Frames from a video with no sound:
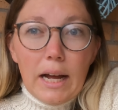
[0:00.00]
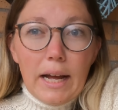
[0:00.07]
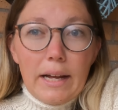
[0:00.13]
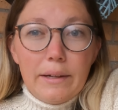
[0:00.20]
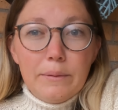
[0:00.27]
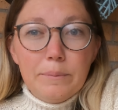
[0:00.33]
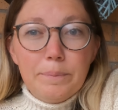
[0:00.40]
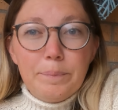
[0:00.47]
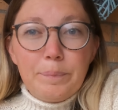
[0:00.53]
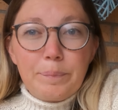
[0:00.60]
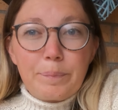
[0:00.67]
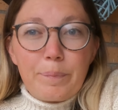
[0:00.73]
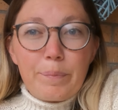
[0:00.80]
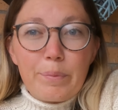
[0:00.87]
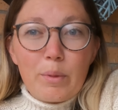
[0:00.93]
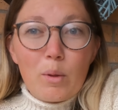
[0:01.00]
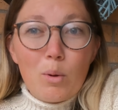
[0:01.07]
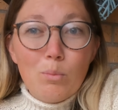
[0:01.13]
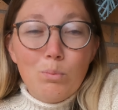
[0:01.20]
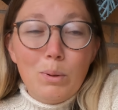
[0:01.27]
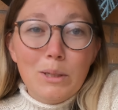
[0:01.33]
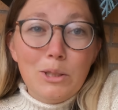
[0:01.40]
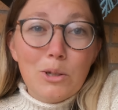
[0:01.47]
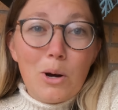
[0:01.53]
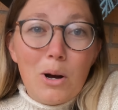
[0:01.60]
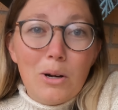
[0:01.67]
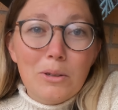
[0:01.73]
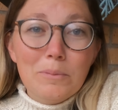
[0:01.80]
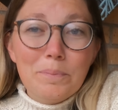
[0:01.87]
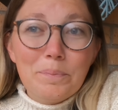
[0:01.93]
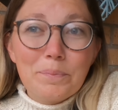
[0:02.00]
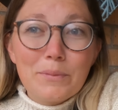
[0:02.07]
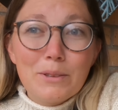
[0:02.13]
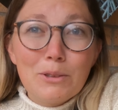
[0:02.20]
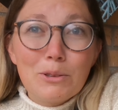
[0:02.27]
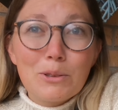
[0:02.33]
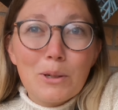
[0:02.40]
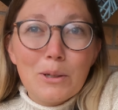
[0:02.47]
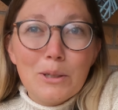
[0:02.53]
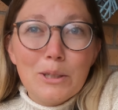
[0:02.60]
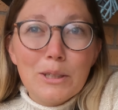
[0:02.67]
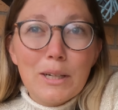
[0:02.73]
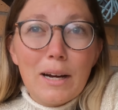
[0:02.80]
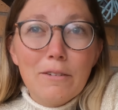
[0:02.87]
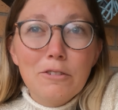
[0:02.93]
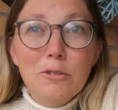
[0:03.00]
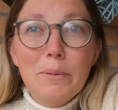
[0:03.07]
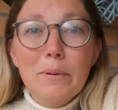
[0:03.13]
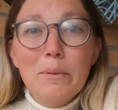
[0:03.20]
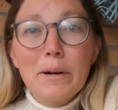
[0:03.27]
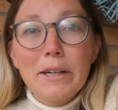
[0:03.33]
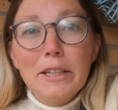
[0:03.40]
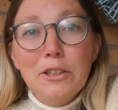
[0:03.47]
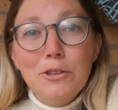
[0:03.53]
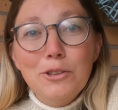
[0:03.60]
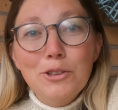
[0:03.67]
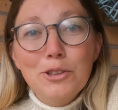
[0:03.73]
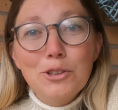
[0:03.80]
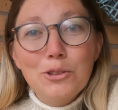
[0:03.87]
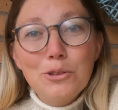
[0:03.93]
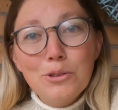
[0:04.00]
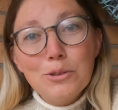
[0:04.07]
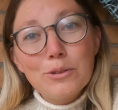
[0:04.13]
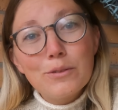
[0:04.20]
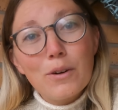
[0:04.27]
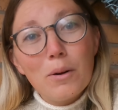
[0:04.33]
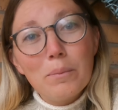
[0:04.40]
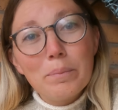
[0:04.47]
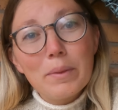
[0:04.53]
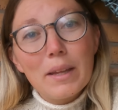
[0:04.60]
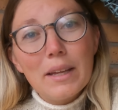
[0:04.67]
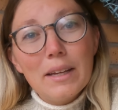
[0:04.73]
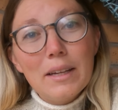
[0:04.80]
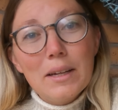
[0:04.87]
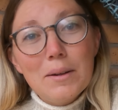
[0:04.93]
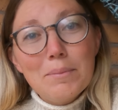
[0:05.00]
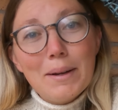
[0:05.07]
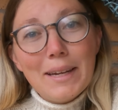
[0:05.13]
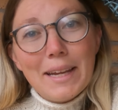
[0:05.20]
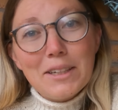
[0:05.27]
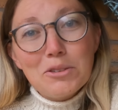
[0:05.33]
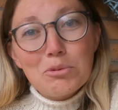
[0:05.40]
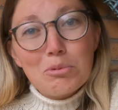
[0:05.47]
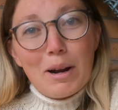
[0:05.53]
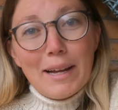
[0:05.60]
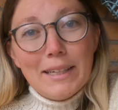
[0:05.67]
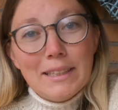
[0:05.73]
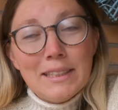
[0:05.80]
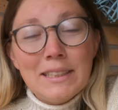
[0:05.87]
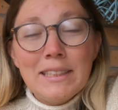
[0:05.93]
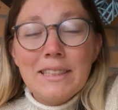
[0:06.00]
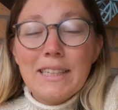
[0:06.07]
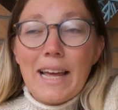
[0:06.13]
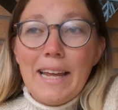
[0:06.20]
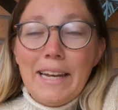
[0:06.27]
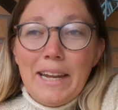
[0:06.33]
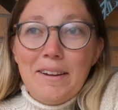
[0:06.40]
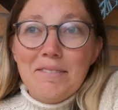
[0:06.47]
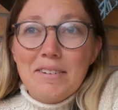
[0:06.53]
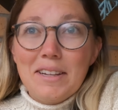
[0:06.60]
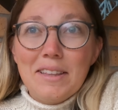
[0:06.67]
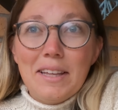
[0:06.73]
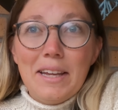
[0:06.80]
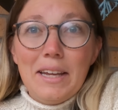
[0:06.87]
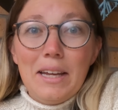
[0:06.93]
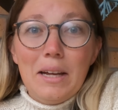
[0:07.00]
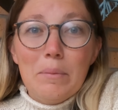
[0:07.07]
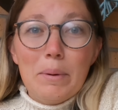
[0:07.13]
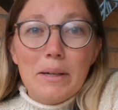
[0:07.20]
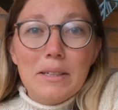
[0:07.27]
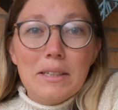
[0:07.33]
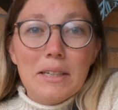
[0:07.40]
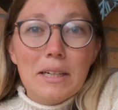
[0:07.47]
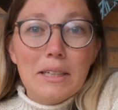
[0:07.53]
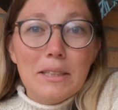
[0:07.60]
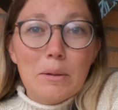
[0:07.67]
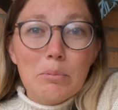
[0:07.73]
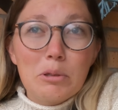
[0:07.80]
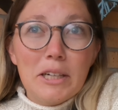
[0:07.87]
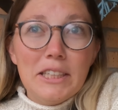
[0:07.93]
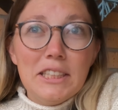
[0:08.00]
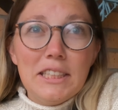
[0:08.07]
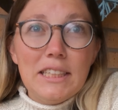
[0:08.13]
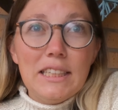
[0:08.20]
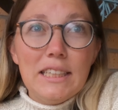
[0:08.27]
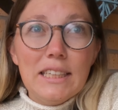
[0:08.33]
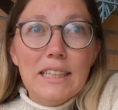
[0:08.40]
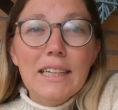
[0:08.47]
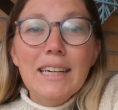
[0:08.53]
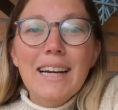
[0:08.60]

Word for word: Um, But yeah, so I have to be wearing new shoes from my next runs and everything, a bit depressy.